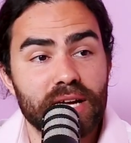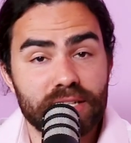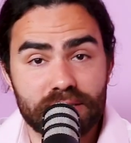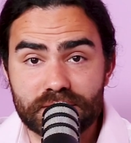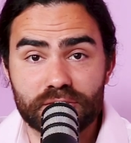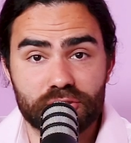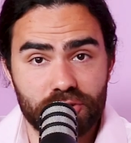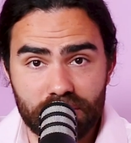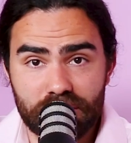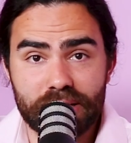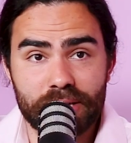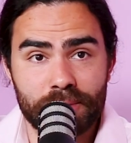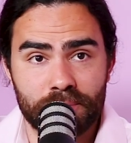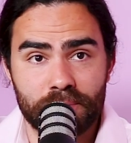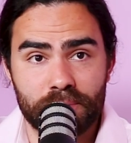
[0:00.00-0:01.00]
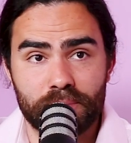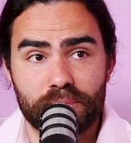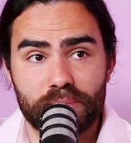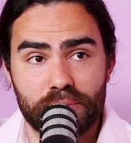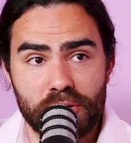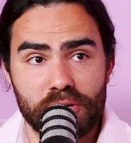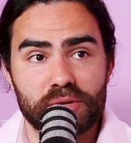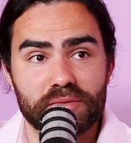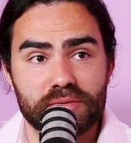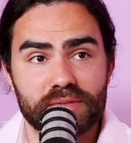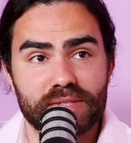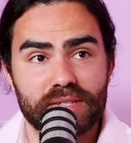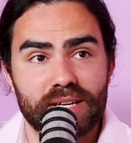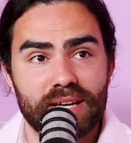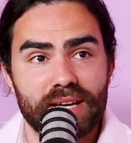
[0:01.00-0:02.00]
It truly
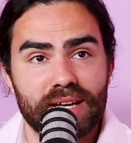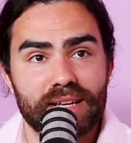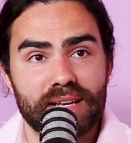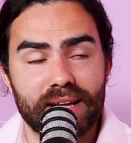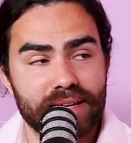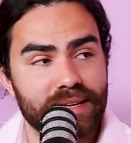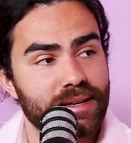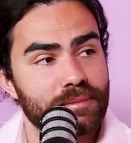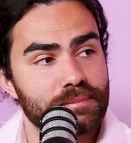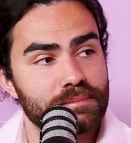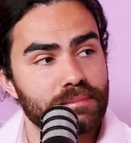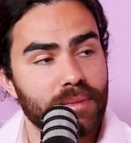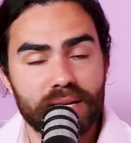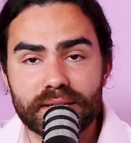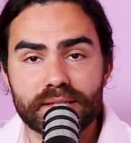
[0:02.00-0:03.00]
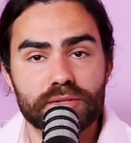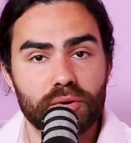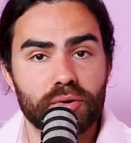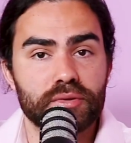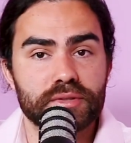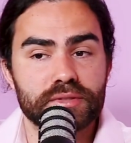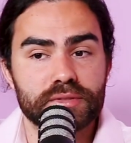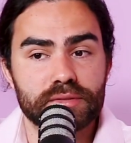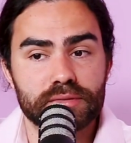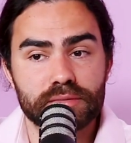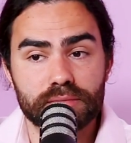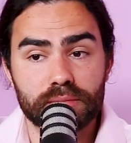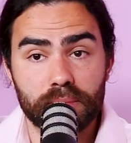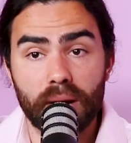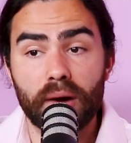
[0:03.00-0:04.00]
proves, like, money talks,
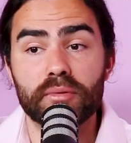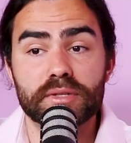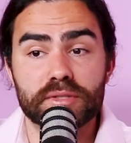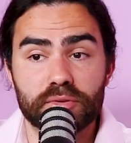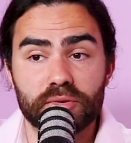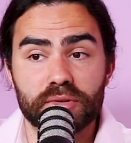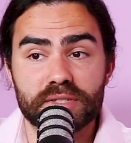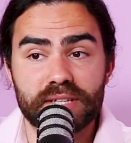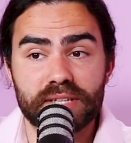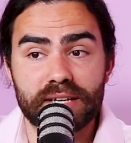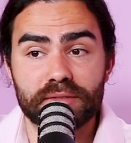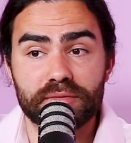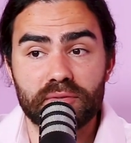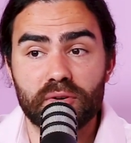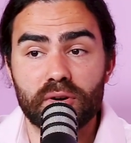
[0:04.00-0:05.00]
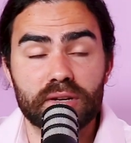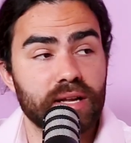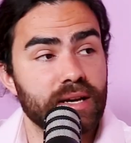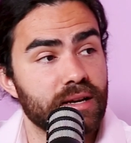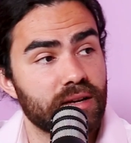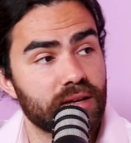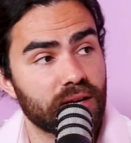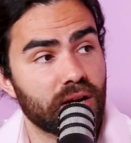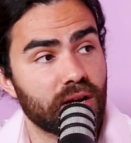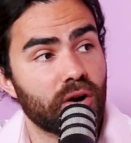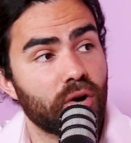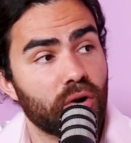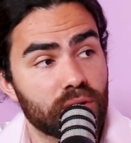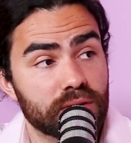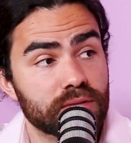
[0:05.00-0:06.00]
power talks. And if you've got, like, a
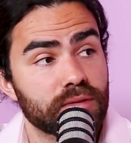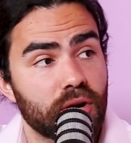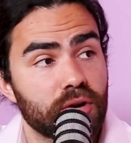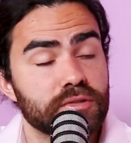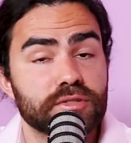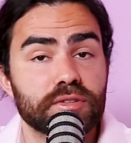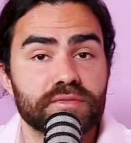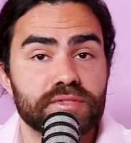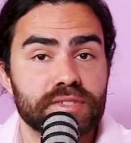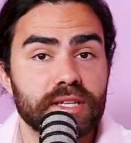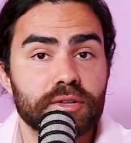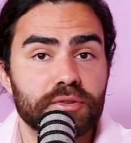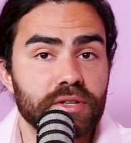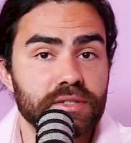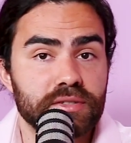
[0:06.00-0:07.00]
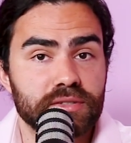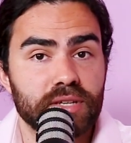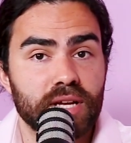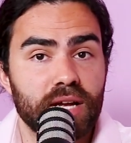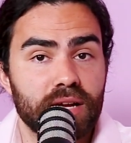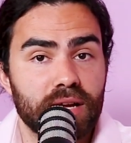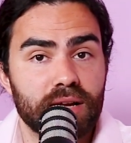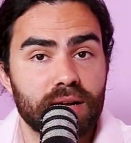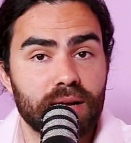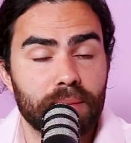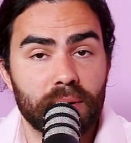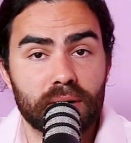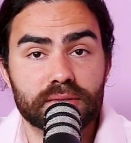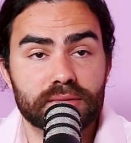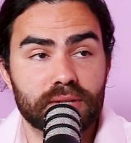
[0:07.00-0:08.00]
whole host of secrets
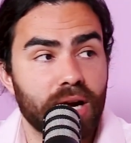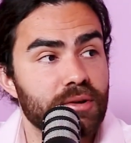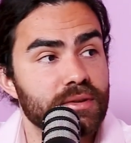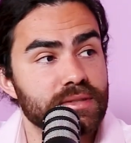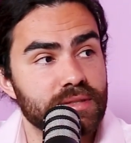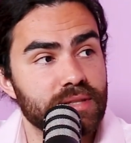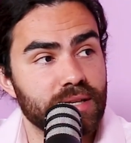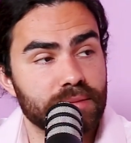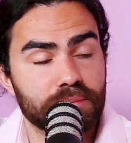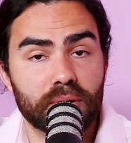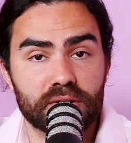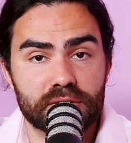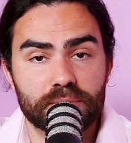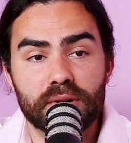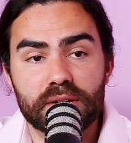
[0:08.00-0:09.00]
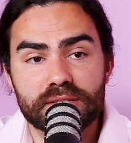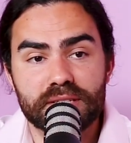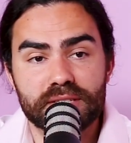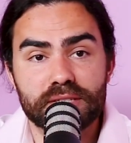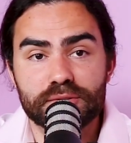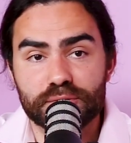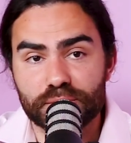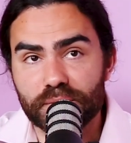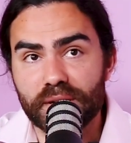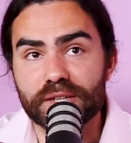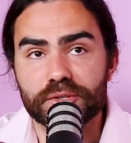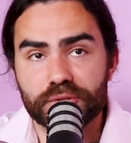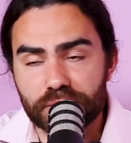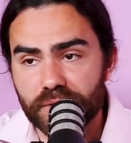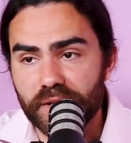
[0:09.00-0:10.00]
about current and past politicians, you can
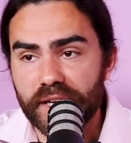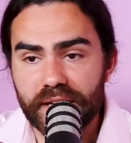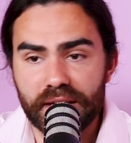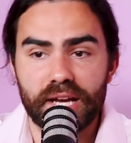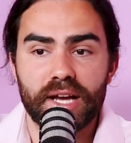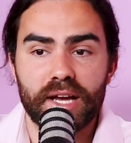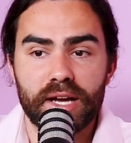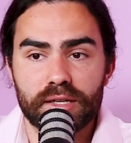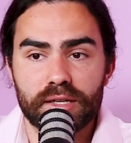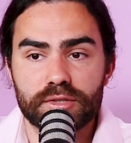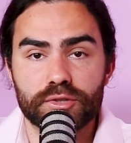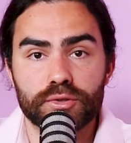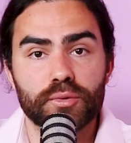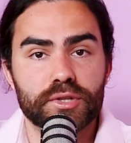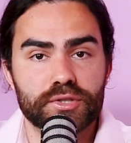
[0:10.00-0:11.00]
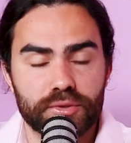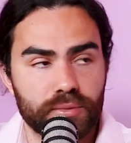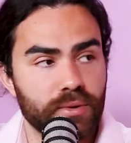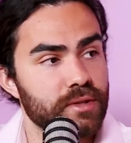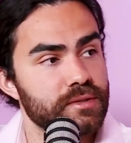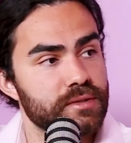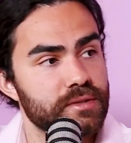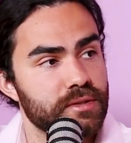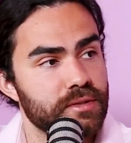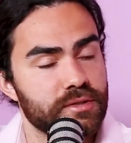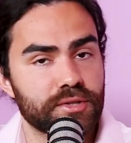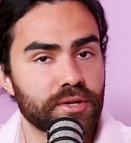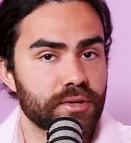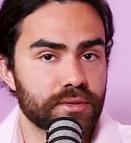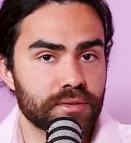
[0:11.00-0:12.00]
truly do what you want.
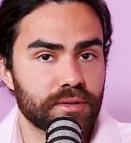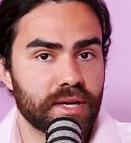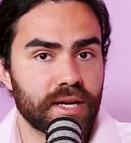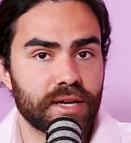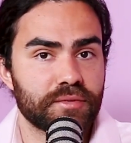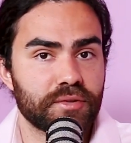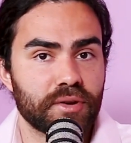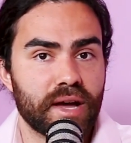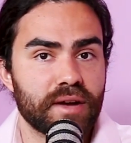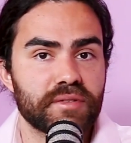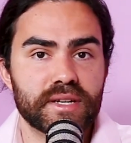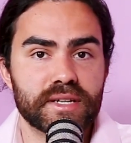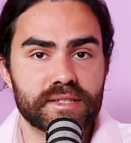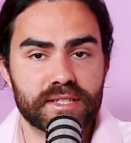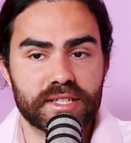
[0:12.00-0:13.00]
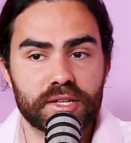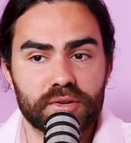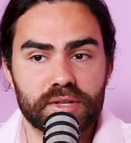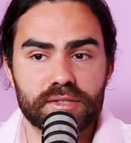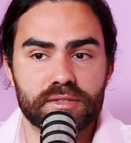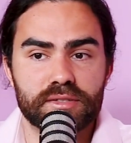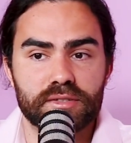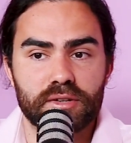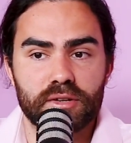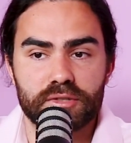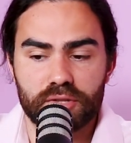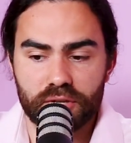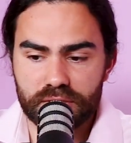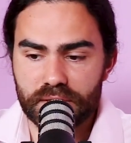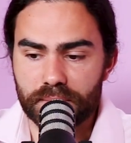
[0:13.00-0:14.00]
So if you have any secrets on
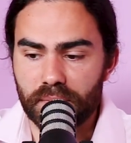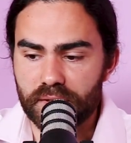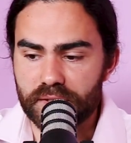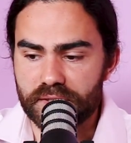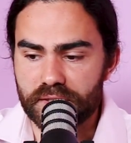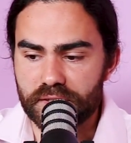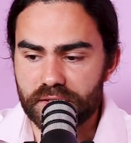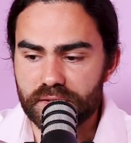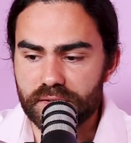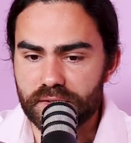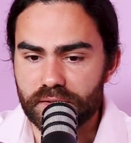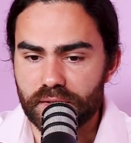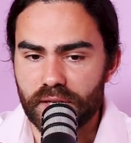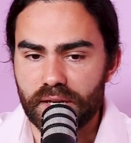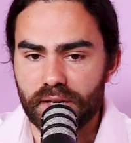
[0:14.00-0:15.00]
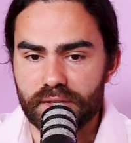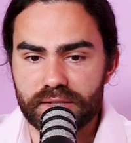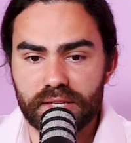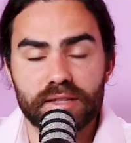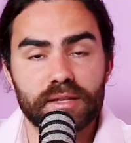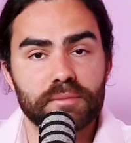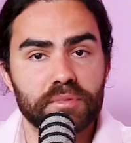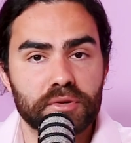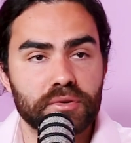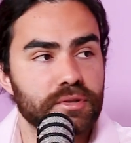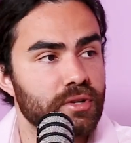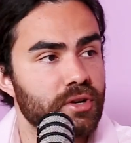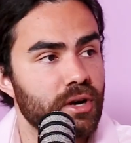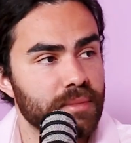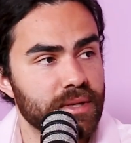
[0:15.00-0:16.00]
dirty politicians, send them through in
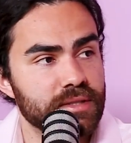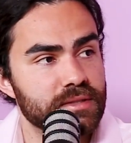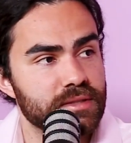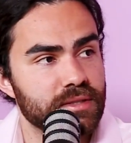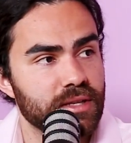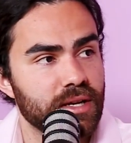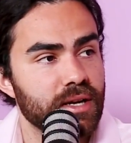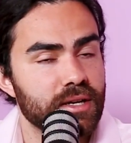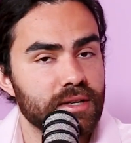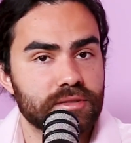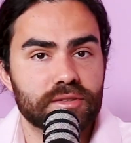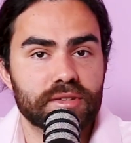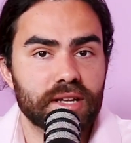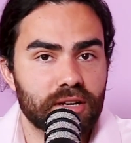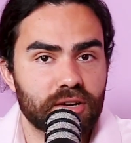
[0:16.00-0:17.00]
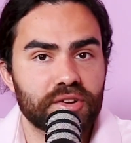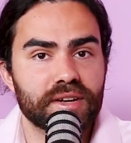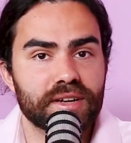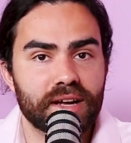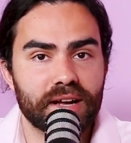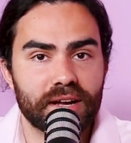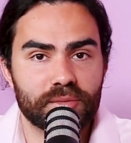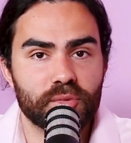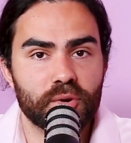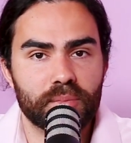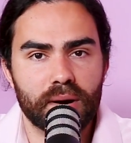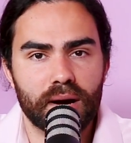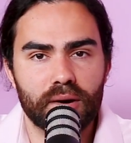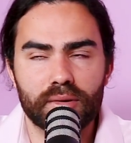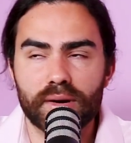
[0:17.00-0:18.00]
the comments so that Chloe and I have more
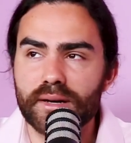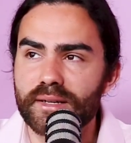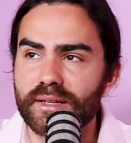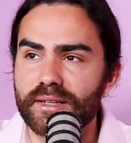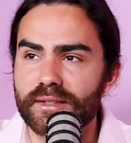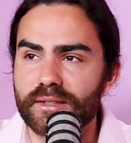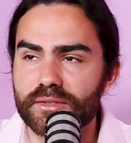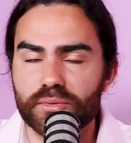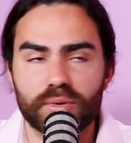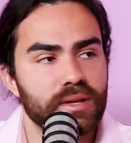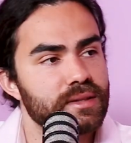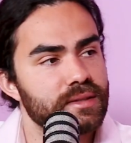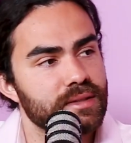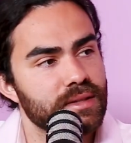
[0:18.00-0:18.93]
power in this world.